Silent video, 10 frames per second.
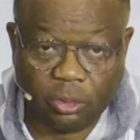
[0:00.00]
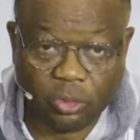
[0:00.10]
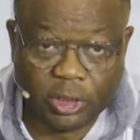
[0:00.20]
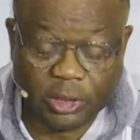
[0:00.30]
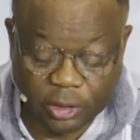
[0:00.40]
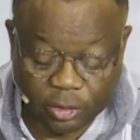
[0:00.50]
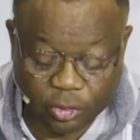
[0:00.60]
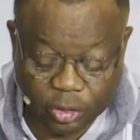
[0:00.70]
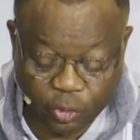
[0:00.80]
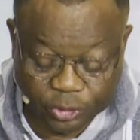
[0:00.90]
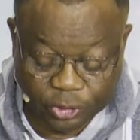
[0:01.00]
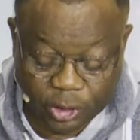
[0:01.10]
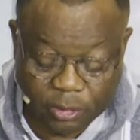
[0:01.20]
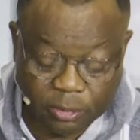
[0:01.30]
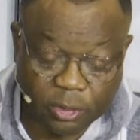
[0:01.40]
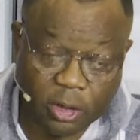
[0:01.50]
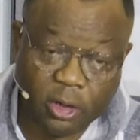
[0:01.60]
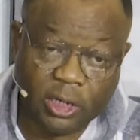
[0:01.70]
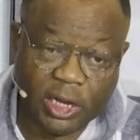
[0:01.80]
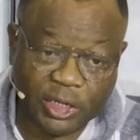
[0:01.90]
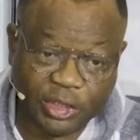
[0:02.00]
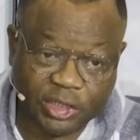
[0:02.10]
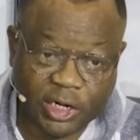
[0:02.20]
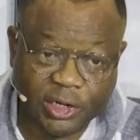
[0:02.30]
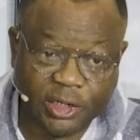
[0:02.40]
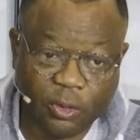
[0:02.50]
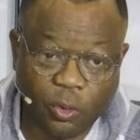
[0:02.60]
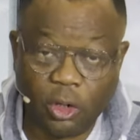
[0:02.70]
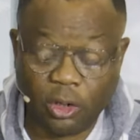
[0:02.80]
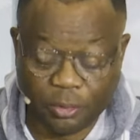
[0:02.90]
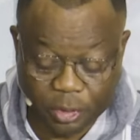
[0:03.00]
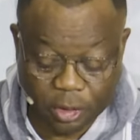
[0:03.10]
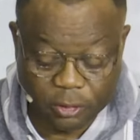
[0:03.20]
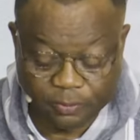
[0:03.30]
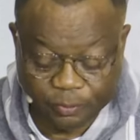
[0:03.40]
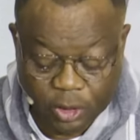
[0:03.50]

looking into the wisdom of God and sharing the Word of God.